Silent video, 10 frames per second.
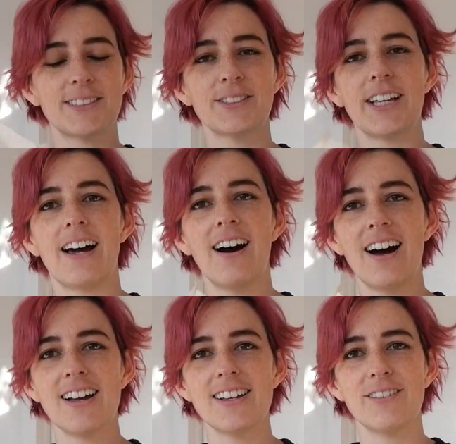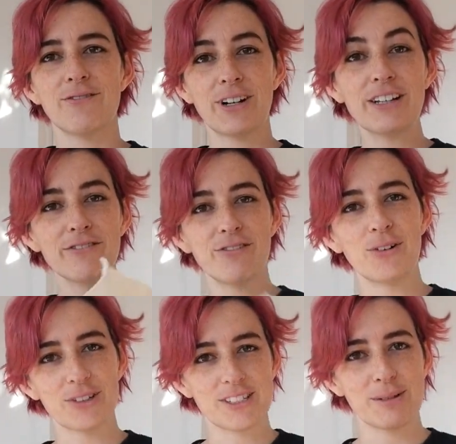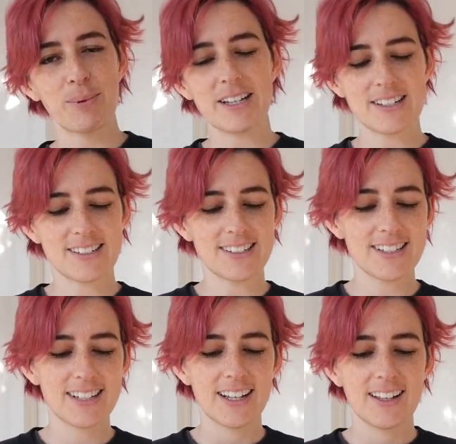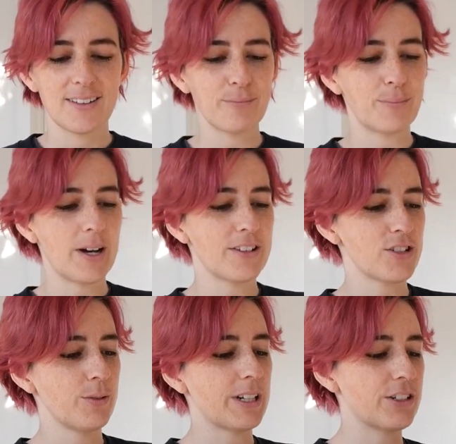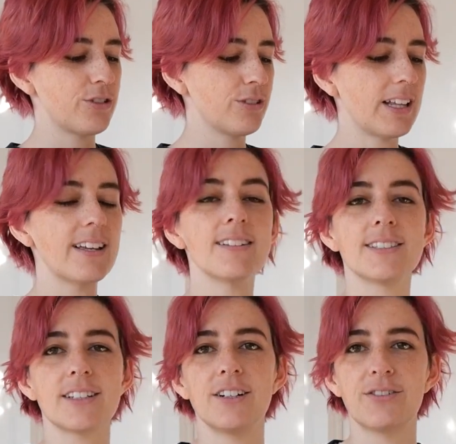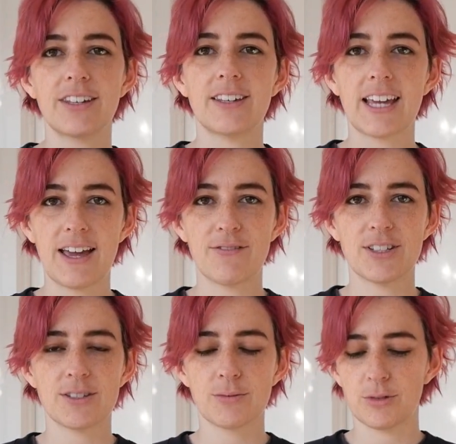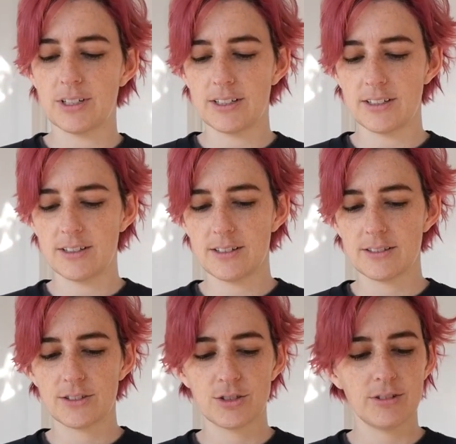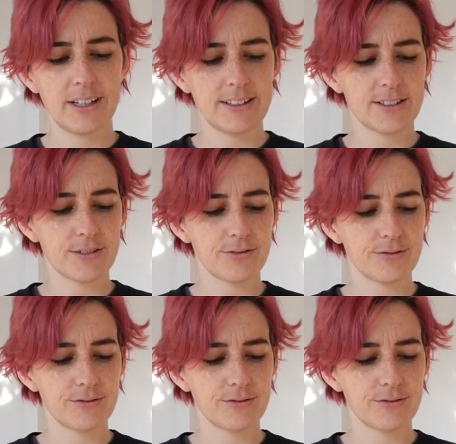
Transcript: So yeah, I reinforced the pieces by sewing 2 layers of canvas, well, 2 layers of,